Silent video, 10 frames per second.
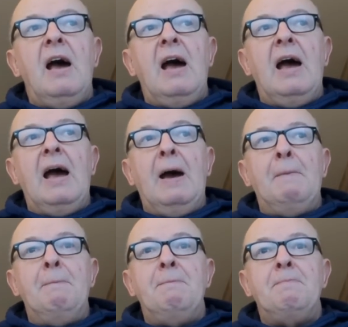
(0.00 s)

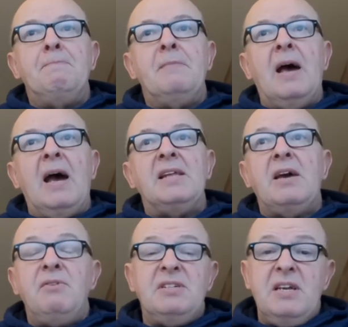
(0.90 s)
and I
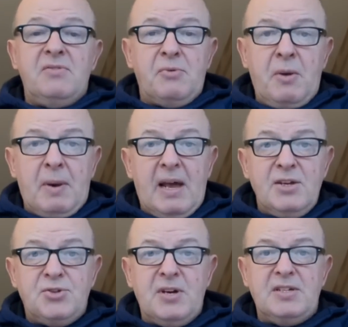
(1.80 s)
received a reply
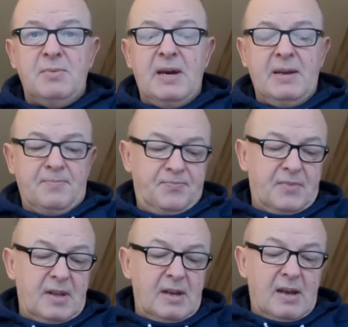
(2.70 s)
straight away,
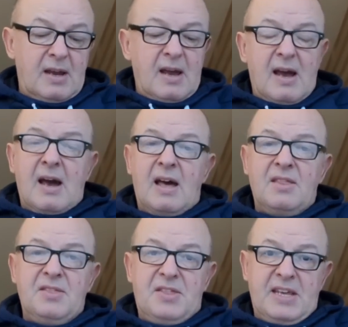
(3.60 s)

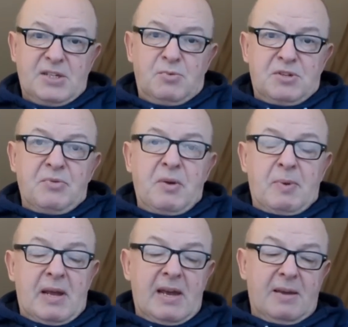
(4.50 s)
and this was the
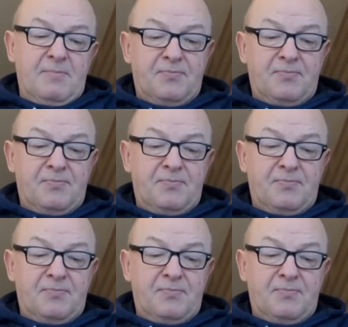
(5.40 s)
reply: